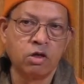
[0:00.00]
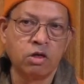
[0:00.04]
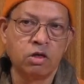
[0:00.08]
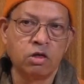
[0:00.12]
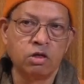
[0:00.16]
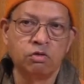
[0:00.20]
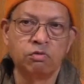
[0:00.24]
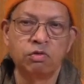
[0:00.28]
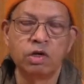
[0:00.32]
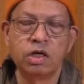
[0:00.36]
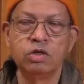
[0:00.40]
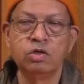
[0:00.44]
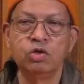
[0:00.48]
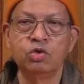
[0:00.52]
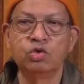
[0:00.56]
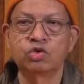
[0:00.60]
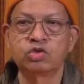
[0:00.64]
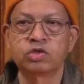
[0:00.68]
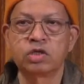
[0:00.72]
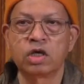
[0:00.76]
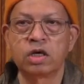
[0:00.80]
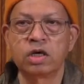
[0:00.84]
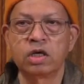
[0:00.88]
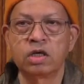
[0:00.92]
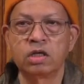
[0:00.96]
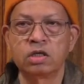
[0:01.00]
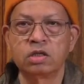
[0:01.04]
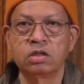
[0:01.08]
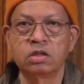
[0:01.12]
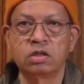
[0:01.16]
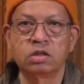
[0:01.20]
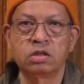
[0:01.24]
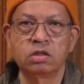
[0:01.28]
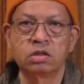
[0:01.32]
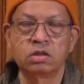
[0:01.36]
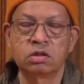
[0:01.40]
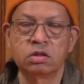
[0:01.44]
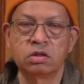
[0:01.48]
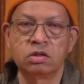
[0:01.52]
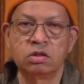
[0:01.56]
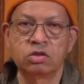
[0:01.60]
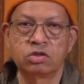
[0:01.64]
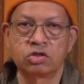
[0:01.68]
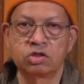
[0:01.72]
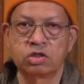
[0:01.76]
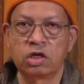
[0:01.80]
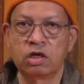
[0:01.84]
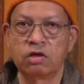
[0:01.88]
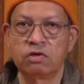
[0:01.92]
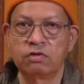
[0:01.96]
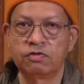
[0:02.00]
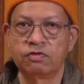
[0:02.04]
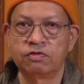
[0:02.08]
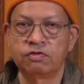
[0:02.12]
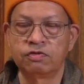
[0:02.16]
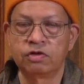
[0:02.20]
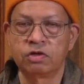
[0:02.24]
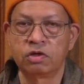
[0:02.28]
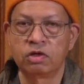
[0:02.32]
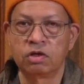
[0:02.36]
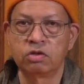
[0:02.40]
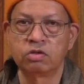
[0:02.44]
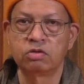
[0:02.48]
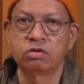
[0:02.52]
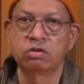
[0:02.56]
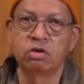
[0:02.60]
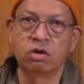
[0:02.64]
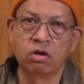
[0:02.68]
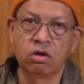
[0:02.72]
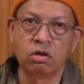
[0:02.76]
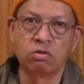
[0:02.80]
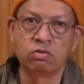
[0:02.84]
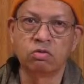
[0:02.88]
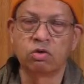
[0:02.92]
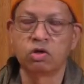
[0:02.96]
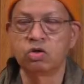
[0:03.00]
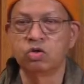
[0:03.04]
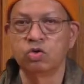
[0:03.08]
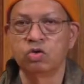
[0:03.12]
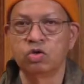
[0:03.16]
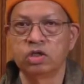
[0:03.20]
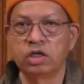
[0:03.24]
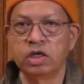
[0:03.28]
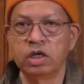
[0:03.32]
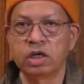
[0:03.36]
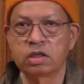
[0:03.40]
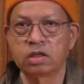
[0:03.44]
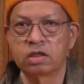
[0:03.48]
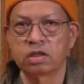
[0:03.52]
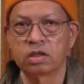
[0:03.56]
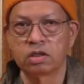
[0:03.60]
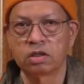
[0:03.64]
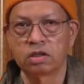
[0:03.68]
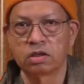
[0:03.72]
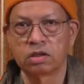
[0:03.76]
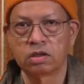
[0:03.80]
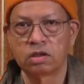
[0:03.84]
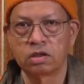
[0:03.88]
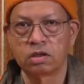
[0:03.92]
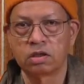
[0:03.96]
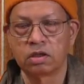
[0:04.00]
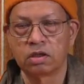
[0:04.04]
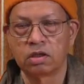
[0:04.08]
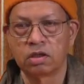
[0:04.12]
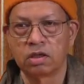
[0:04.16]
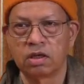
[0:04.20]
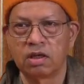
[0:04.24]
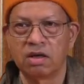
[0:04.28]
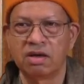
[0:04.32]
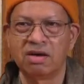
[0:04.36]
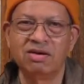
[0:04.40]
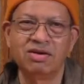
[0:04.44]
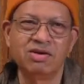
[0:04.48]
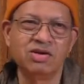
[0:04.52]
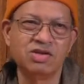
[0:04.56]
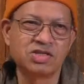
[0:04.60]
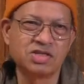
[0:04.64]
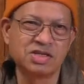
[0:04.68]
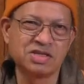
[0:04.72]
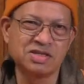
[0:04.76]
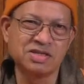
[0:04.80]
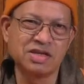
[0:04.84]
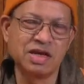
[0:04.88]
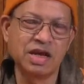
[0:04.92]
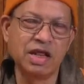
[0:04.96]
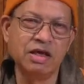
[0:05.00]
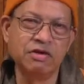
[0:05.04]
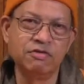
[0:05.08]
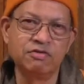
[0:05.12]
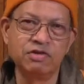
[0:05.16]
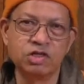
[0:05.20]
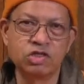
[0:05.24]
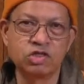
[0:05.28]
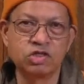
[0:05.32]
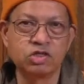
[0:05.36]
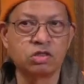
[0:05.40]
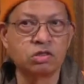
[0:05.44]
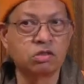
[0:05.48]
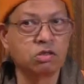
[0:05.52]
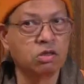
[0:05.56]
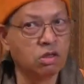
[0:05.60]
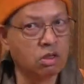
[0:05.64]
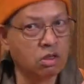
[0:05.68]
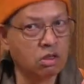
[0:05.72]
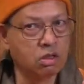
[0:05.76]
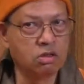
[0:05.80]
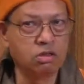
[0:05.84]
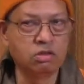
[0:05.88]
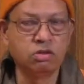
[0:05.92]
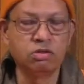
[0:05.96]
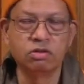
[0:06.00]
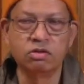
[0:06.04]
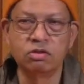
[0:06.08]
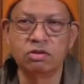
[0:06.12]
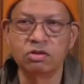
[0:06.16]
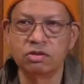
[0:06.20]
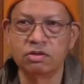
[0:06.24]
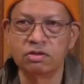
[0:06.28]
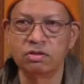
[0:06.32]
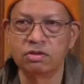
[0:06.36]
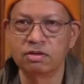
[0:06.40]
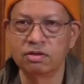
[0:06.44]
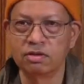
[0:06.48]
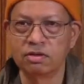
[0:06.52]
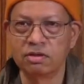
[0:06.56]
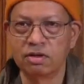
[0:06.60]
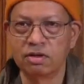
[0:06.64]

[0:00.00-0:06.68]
When you surrender yourself to God, what do you get? Oh, it's slavish. You don't know.